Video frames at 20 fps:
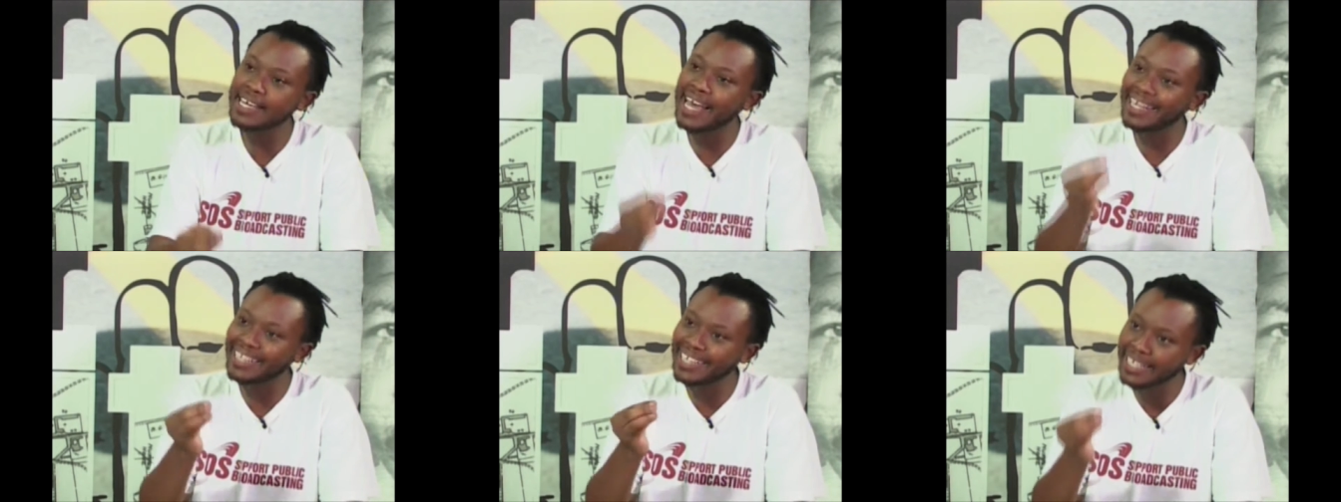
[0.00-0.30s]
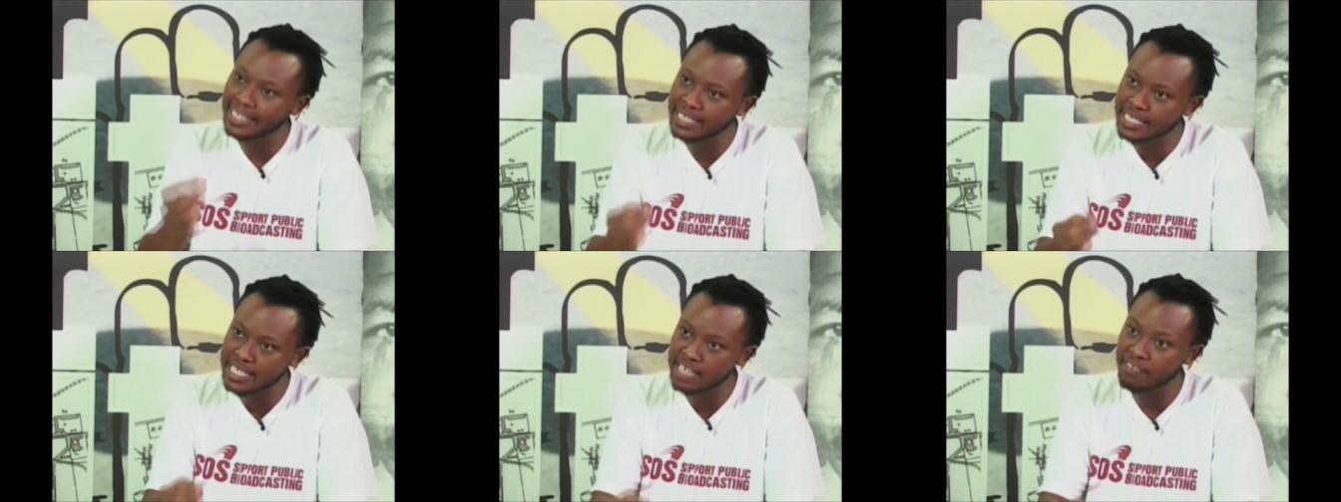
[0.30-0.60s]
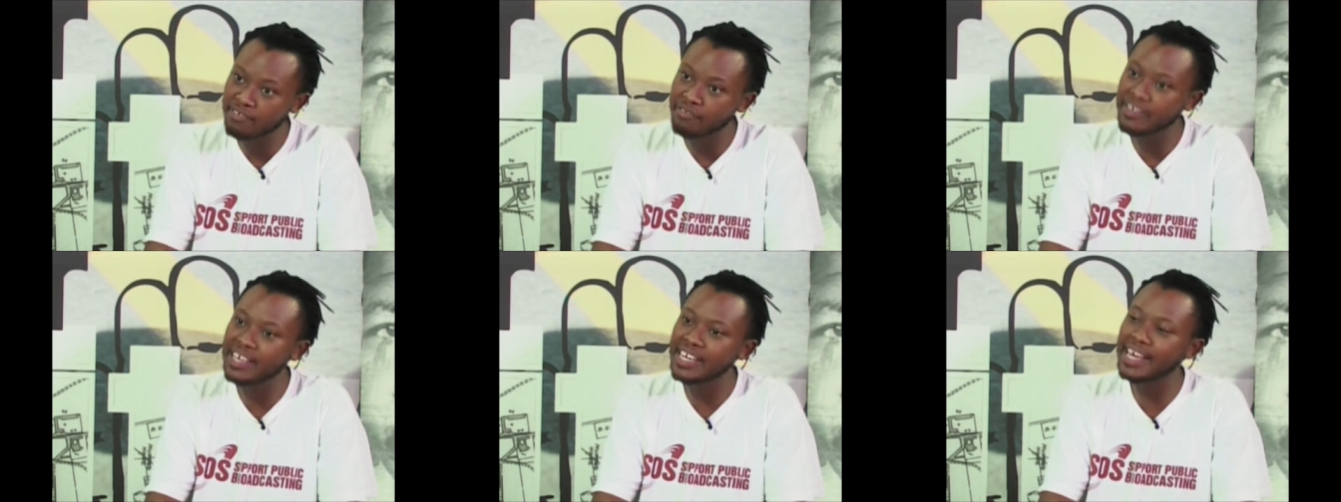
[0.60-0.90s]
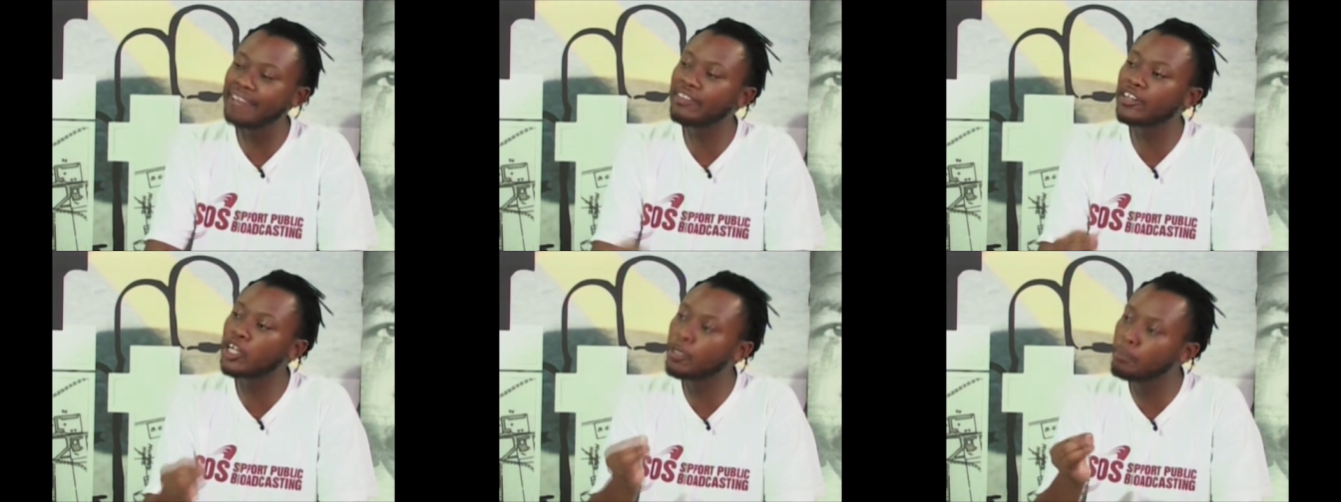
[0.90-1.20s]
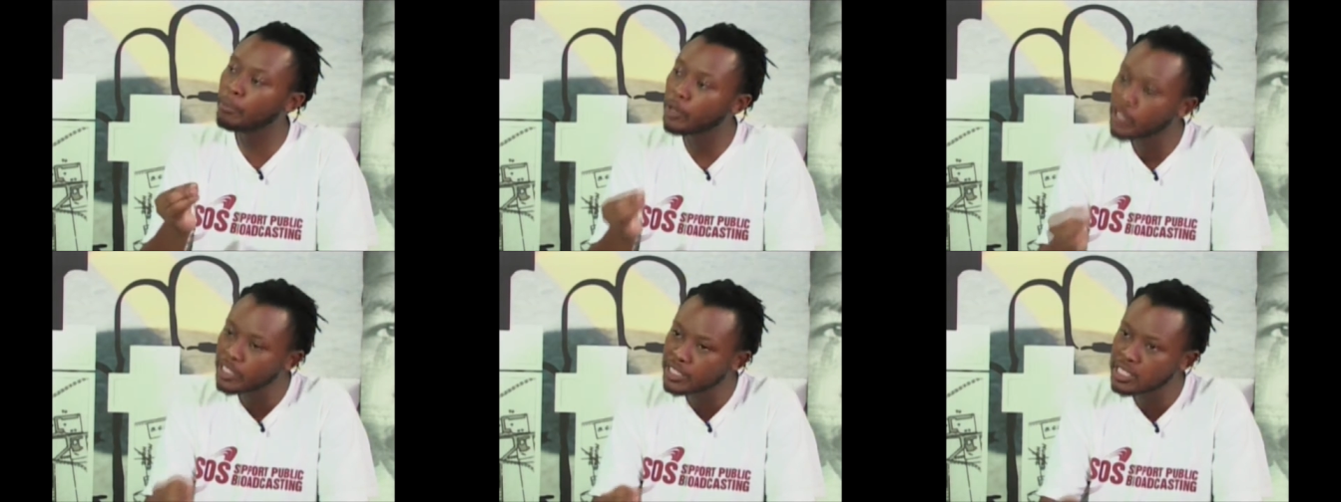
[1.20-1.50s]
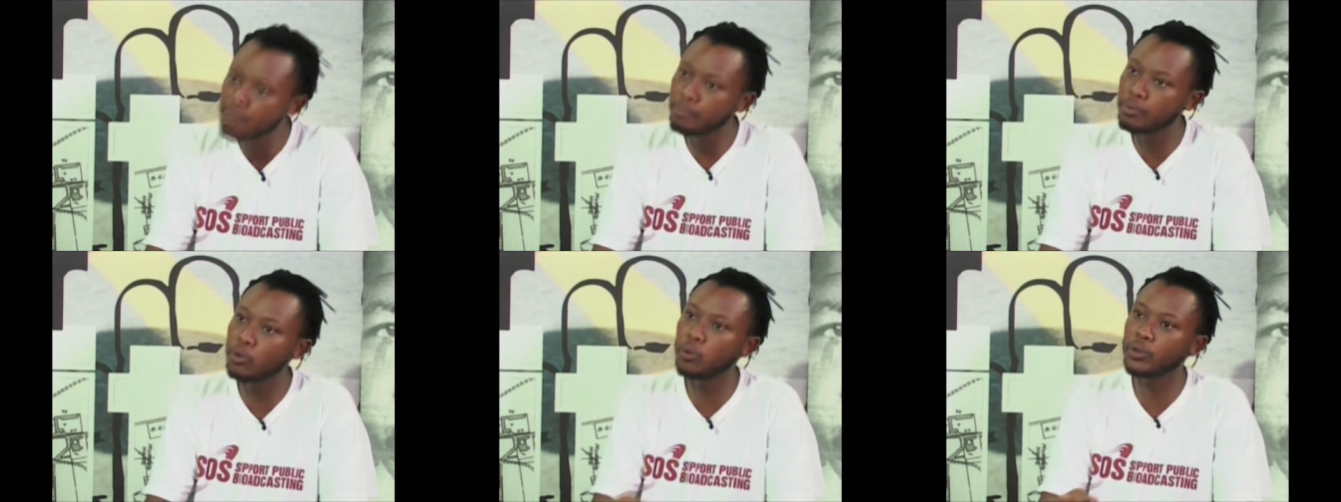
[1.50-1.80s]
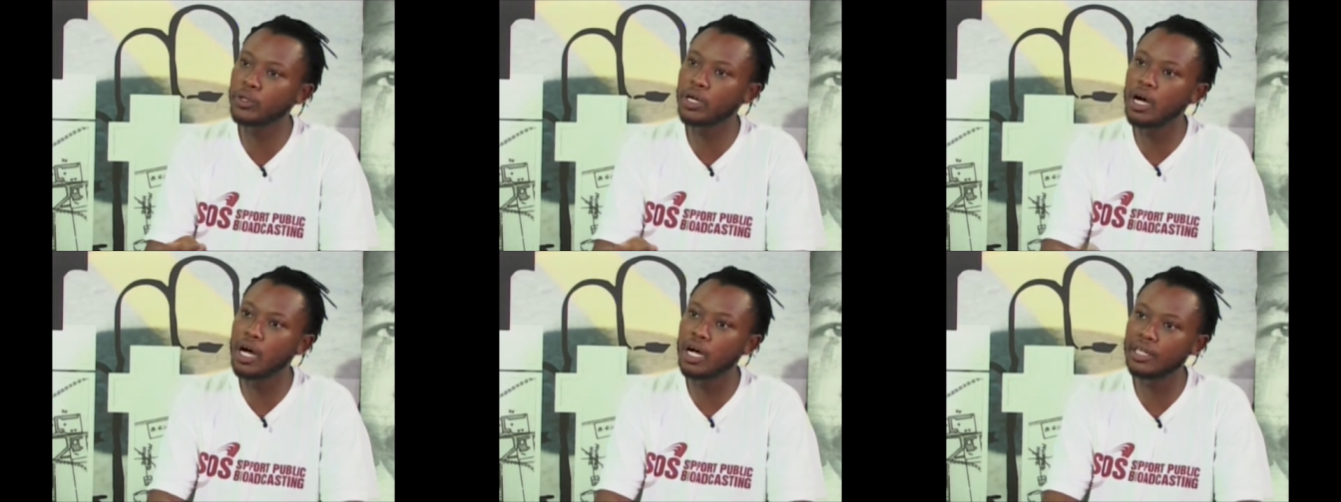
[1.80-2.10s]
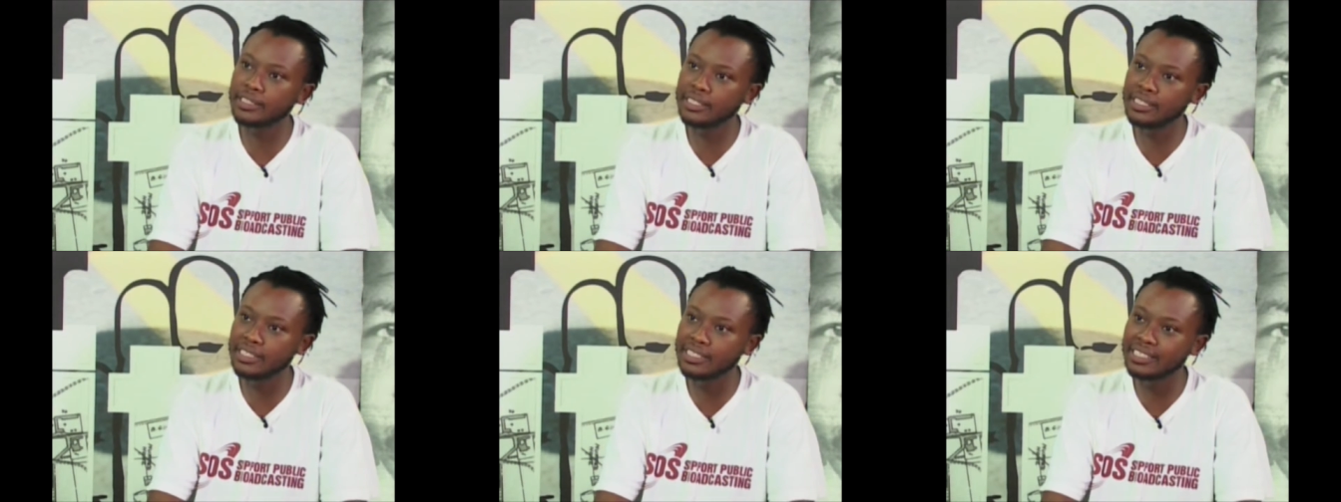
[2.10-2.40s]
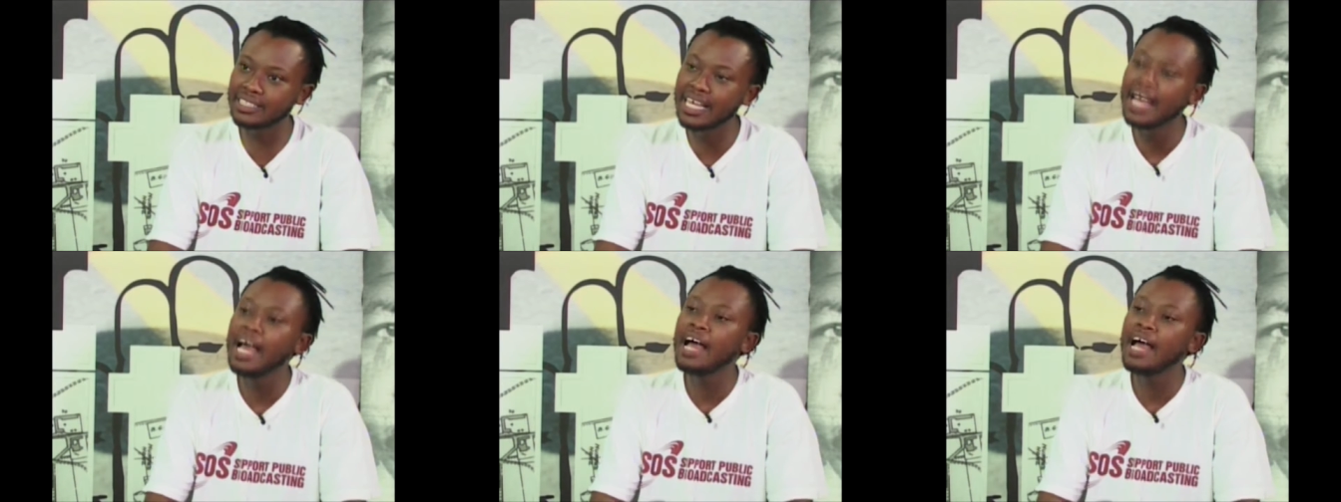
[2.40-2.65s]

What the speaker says: and ETV and the community broadcasters